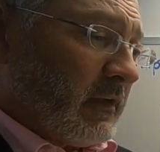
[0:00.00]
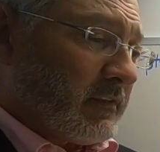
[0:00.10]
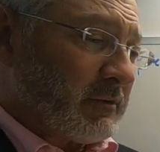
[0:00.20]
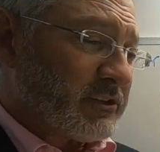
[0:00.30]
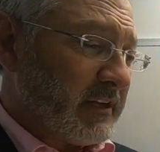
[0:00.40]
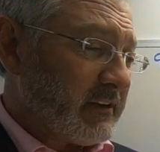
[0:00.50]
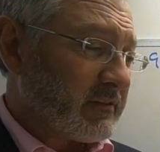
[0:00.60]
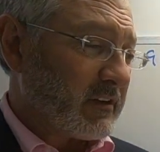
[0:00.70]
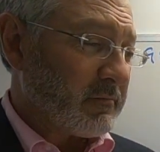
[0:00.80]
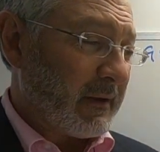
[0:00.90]
The machine
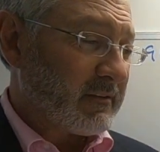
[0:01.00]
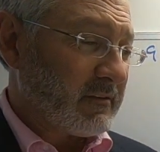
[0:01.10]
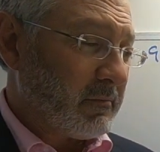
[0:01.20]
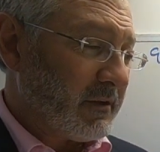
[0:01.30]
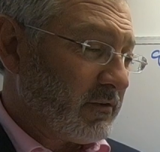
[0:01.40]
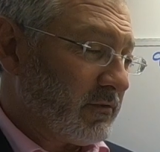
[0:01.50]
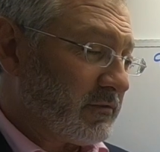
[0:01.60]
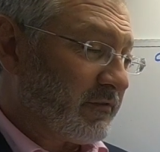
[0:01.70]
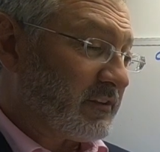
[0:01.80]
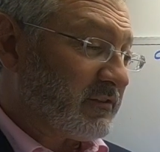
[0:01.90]
is expected to be
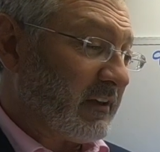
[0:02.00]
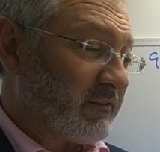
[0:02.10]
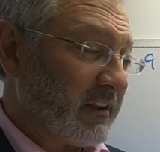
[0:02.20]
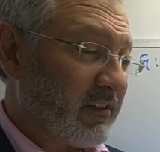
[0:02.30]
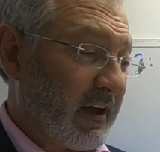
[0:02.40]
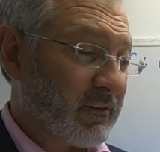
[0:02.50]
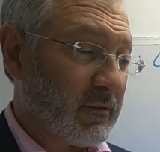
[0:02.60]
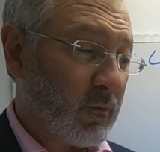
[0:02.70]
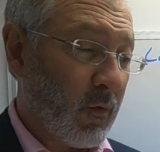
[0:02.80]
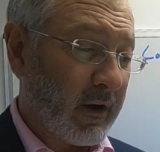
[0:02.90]
used for
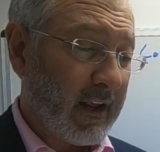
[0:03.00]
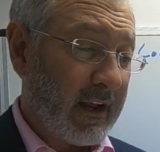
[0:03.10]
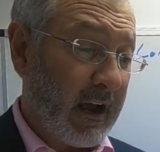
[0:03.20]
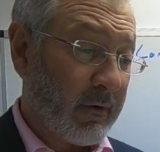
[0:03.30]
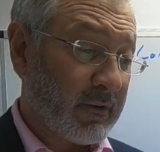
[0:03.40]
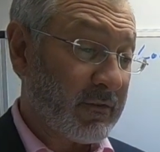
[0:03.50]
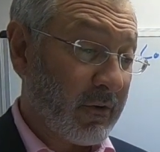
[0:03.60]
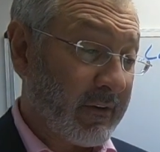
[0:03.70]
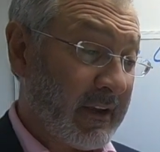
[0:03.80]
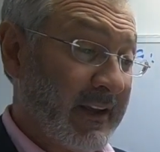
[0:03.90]
70,000 working hours
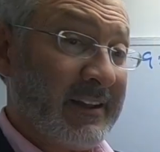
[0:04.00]
during